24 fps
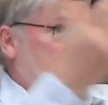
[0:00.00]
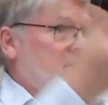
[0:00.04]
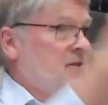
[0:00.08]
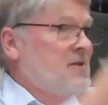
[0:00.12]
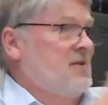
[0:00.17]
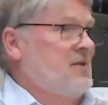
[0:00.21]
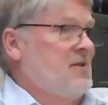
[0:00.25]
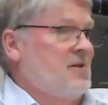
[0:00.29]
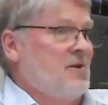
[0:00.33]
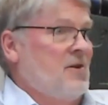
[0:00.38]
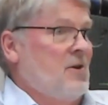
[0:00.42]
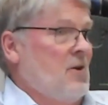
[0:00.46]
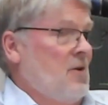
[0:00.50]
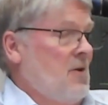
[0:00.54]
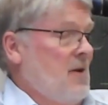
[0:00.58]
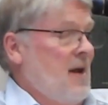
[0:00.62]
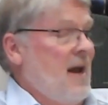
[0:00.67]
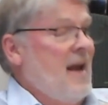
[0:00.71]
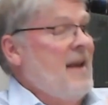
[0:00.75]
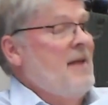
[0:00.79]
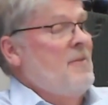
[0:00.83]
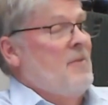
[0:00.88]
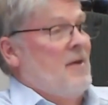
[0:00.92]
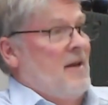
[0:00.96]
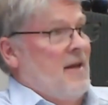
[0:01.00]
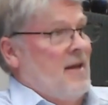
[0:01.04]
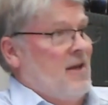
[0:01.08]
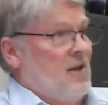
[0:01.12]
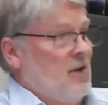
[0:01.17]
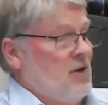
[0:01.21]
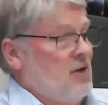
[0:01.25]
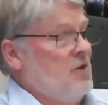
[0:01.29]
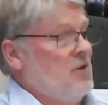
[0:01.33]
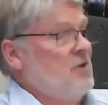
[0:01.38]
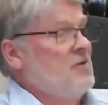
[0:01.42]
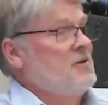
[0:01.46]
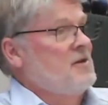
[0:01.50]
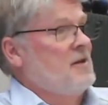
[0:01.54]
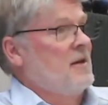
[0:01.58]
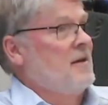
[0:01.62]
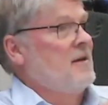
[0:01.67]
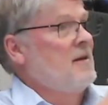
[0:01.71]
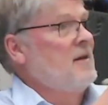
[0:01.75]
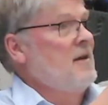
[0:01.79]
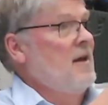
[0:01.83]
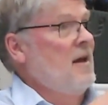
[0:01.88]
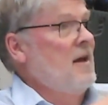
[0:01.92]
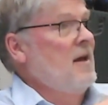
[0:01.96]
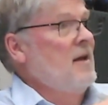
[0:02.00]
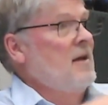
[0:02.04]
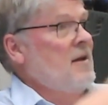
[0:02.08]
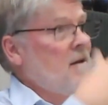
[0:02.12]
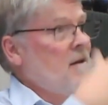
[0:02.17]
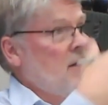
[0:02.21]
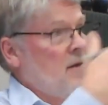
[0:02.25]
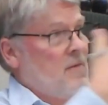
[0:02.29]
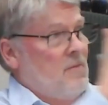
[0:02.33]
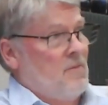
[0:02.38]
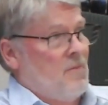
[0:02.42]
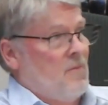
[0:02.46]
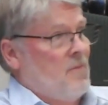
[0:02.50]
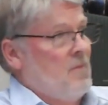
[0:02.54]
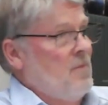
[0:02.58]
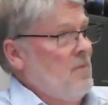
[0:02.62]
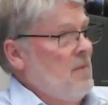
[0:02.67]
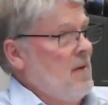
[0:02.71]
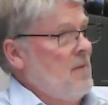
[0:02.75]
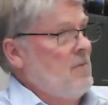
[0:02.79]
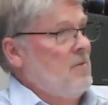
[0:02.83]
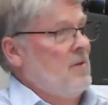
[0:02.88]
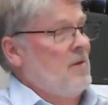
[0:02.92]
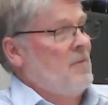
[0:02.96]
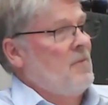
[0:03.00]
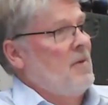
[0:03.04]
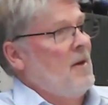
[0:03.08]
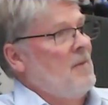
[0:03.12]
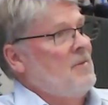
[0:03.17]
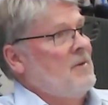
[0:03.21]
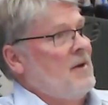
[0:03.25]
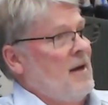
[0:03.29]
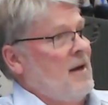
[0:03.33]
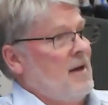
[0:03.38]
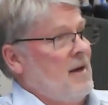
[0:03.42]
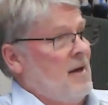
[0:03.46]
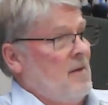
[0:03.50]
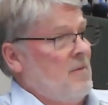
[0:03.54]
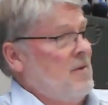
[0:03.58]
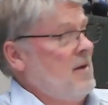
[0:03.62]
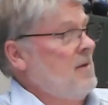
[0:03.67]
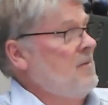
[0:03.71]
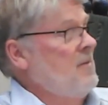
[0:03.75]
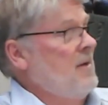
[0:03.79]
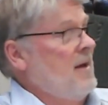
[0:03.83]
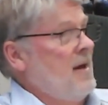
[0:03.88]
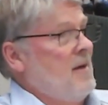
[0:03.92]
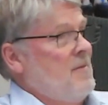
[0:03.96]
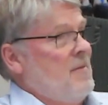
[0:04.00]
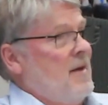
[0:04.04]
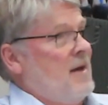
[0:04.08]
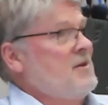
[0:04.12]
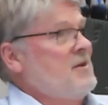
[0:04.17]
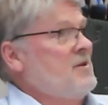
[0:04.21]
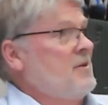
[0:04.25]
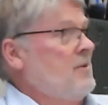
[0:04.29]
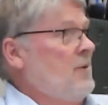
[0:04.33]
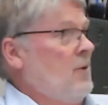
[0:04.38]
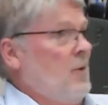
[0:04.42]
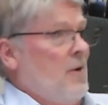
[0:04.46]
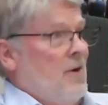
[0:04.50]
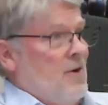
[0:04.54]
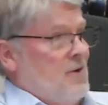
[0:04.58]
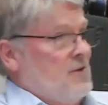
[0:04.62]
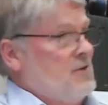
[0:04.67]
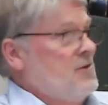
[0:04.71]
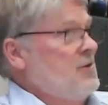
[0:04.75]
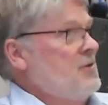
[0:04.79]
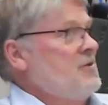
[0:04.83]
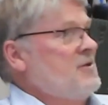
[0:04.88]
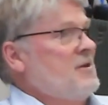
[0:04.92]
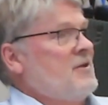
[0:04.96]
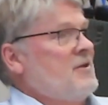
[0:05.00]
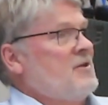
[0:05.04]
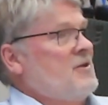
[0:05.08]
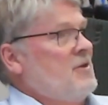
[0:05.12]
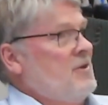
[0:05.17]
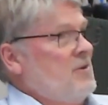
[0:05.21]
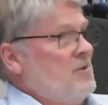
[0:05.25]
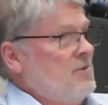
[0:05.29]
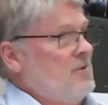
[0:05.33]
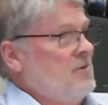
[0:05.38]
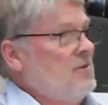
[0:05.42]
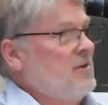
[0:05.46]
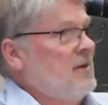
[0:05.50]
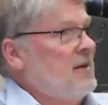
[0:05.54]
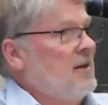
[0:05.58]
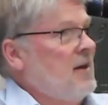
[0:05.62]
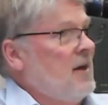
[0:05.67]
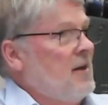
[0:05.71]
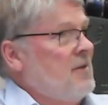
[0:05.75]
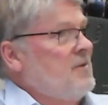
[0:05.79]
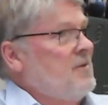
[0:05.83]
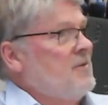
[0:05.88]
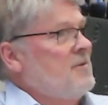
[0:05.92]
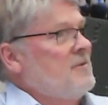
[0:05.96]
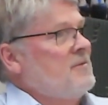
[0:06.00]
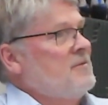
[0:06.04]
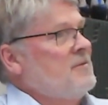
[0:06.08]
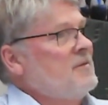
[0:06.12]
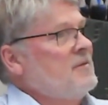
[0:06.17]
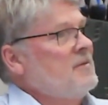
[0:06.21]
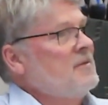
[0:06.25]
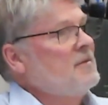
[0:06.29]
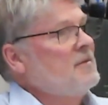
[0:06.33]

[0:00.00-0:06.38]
is, anybody could use it. Member the public can come in, but I imagine lawyers use it too, and others,